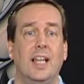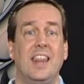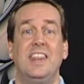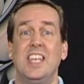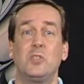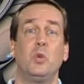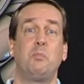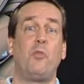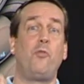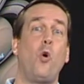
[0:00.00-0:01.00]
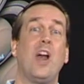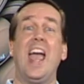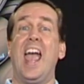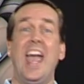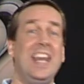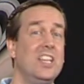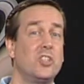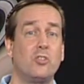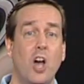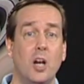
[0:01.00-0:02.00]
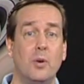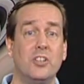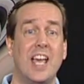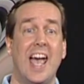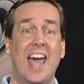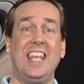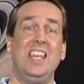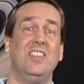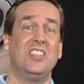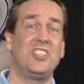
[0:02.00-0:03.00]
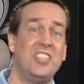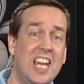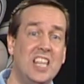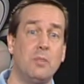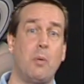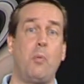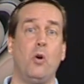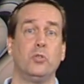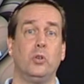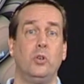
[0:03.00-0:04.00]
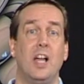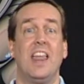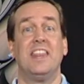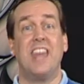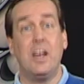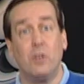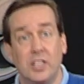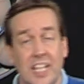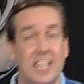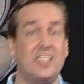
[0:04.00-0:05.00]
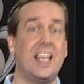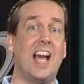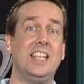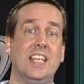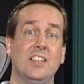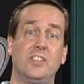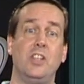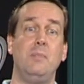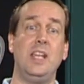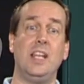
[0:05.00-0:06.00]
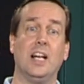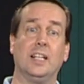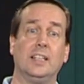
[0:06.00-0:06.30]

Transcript: This was before any astronomers had even seen the proposal. They released the ideas to the media.